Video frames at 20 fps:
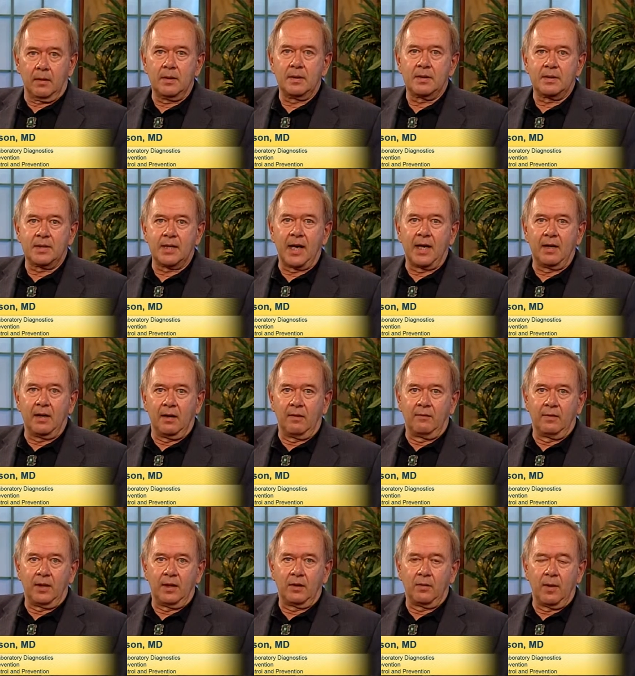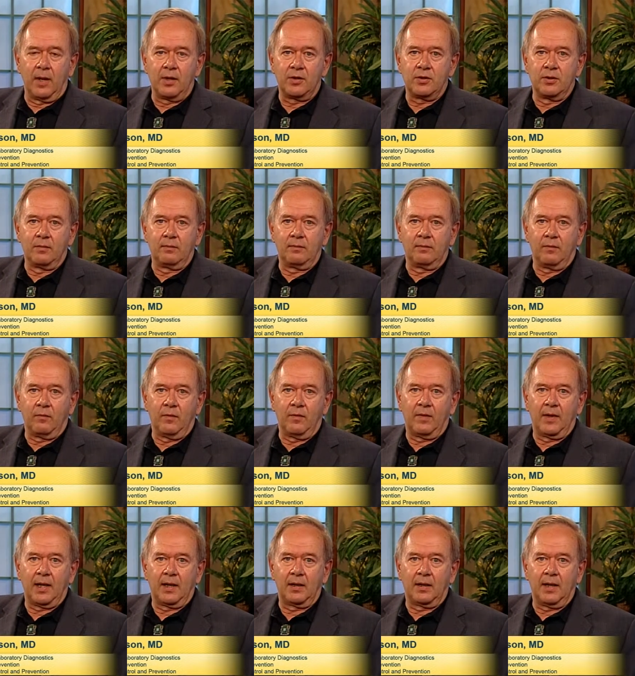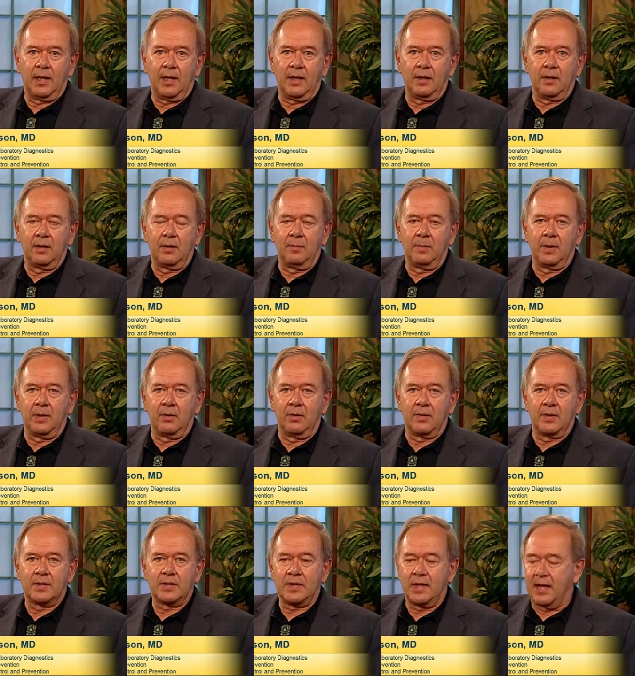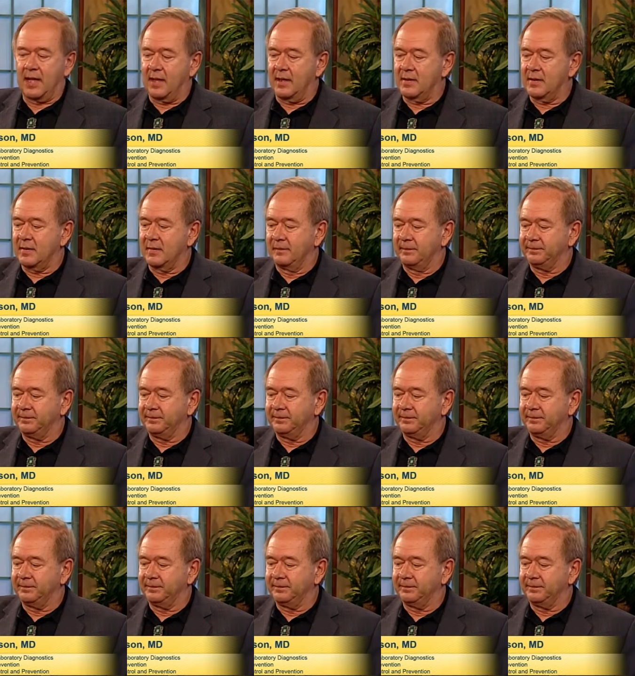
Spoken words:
side of the equation, we've gotten ahead a little bit on the slides.